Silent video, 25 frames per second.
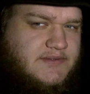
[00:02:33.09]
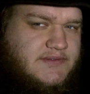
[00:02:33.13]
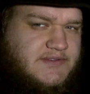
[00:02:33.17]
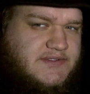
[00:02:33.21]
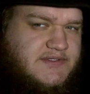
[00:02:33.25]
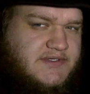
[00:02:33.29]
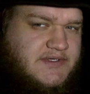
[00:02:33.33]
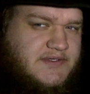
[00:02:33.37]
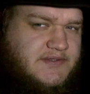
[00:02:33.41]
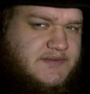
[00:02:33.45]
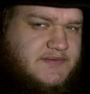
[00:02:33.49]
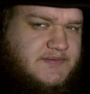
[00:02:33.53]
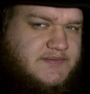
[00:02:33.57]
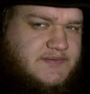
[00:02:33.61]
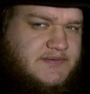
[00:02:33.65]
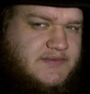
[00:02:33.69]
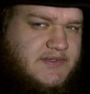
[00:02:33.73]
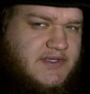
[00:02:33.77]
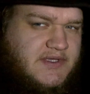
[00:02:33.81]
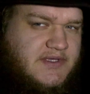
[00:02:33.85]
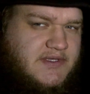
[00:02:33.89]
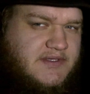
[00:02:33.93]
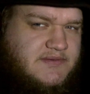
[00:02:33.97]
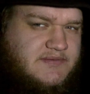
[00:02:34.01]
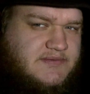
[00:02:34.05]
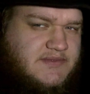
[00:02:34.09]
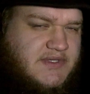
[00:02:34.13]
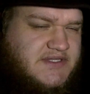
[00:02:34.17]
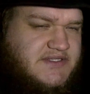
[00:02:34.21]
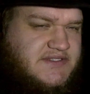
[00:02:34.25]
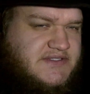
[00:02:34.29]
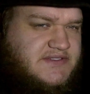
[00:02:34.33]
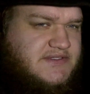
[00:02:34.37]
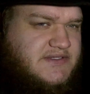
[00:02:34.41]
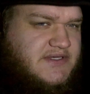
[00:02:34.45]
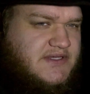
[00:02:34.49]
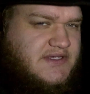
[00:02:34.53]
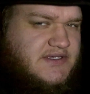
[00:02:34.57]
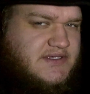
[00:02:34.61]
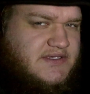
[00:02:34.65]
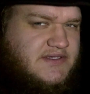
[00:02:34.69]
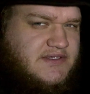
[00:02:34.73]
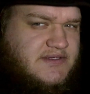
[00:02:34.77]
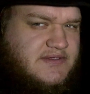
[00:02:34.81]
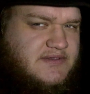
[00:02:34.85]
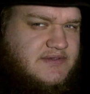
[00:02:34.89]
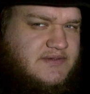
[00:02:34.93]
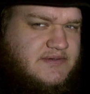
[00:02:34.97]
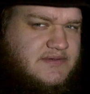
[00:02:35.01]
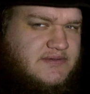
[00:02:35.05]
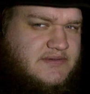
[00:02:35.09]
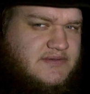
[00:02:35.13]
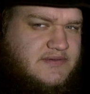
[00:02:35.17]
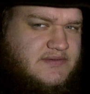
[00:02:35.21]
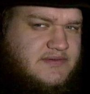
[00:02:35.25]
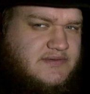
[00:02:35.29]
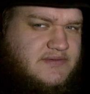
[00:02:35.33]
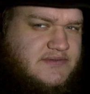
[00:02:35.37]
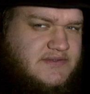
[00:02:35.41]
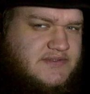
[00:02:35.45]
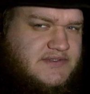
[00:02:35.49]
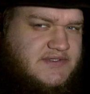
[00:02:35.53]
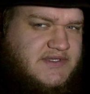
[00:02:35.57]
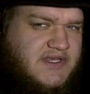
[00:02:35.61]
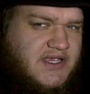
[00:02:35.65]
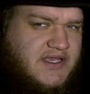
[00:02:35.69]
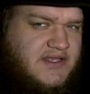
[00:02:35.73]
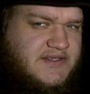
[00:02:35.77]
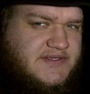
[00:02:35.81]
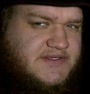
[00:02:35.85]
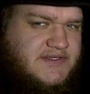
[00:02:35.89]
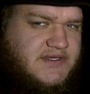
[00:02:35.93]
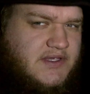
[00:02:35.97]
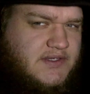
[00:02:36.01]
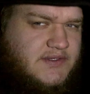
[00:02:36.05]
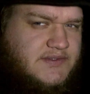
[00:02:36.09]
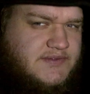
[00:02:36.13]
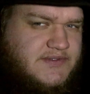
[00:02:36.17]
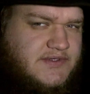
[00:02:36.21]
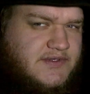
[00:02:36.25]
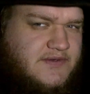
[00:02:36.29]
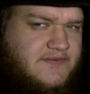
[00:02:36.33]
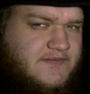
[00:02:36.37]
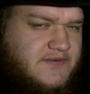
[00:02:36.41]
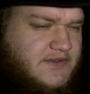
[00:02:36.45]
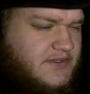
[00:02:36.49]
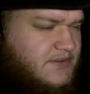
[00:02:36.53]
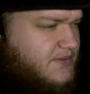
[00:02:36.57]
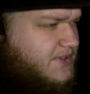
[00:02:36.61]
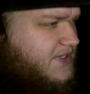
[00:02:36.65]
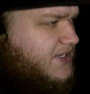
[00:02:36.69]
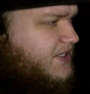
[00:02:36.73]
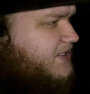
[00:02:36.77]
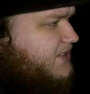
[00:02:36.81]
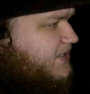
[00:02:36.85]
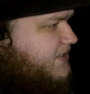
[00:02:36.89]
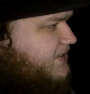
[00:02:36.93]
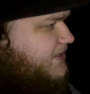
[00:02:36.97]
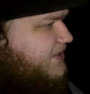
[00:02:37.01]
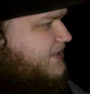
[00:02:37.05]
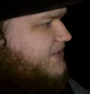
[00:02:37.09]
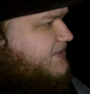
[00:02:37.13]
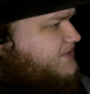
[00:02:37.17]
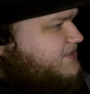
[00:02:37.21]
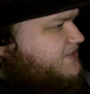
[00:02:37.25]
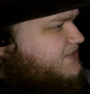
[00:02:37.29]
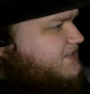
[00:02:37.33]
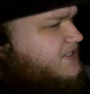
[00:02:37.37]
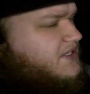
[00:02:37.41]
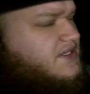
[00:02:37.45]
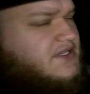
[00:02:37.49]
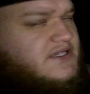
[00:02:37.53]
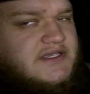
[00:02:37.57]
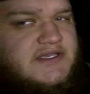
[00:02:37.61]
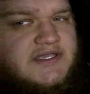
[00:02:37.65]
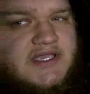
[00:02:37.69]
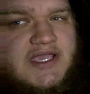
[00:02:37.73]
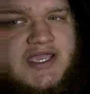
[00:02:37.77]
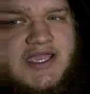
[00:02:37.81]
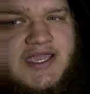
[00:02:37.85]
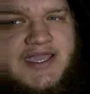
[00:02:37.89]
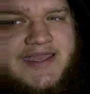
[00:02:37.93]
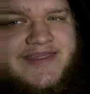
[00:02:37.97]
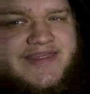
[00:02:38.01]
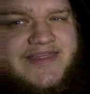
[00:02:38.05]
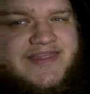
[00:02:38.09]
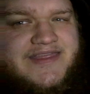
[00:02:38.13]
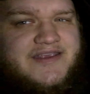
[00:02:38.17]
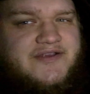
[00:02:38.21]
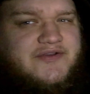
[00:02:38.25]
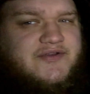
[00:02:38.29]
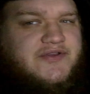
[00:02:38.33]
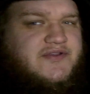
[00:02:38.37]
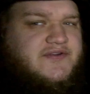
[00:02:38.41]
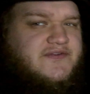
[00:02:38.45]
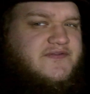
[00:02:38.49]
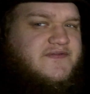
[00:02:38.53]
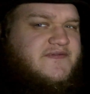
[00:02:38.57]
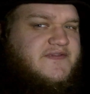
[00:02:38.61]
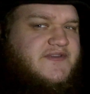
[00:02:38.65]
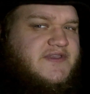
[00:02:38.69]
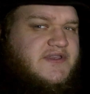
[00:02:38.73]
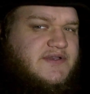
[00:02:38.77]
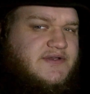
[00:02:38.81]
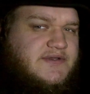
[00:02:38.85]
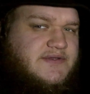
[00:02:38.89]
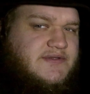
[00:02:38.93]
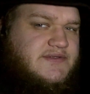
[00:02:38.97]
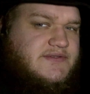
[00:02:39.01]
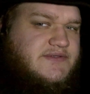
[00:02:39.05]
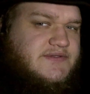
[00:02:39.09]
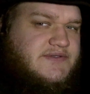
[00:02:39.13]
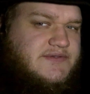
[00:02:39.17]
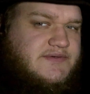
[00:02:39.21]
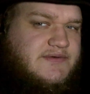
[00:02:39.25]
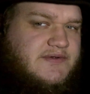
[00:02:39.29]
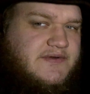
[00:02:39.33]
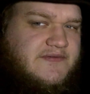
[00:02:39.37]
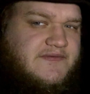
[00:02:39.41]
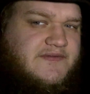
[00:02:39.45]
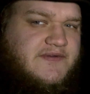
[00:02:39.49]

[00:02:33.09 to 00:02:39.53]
So, let's see how this goes. Hopefully we get a nice ethereal feel to our